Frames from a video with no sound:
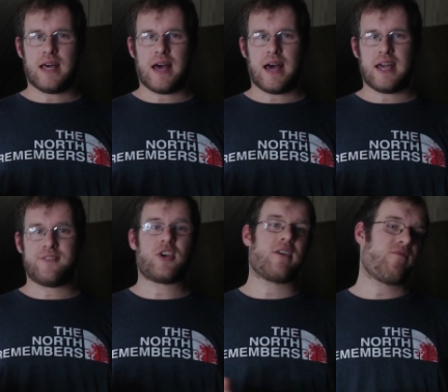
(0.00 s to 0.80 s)

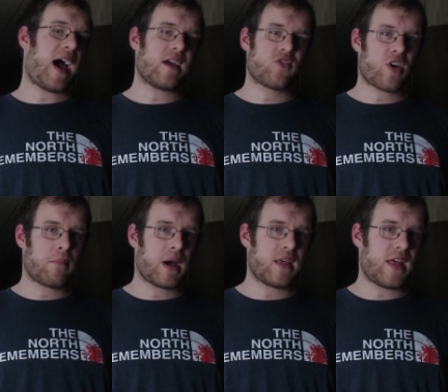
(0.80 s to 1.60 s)
If you can find
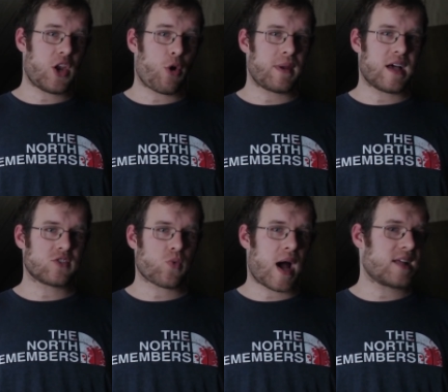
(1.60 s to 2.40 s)
somebody that nobody
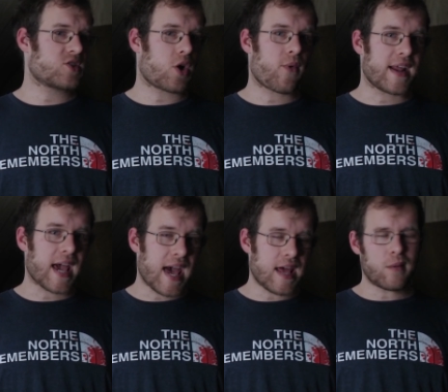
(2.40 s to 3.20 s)
else wants, go right
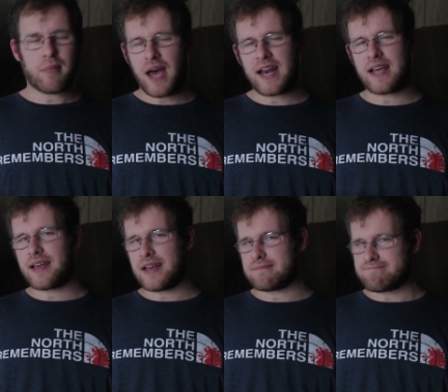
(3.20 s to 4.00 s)
ahead, but
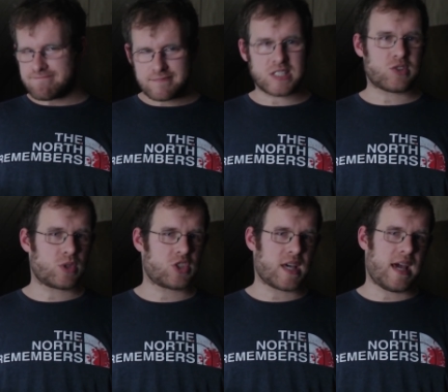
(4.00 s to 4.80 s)
this is
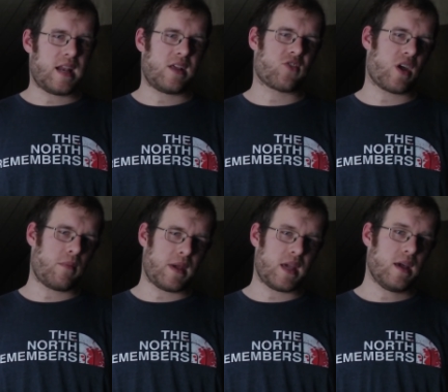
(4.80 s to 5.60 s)
what you get. And it's going
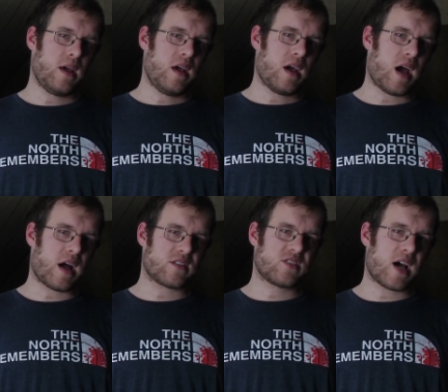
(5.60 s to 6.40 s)
to be
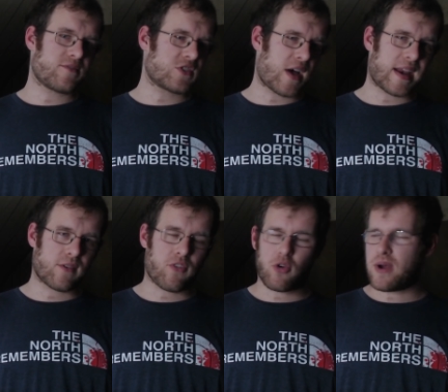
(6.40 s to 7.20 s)
tough
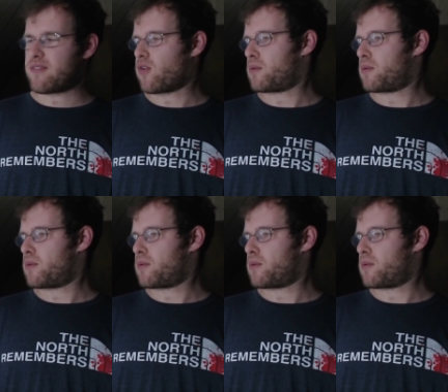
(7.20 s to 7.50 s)
sledding for whoever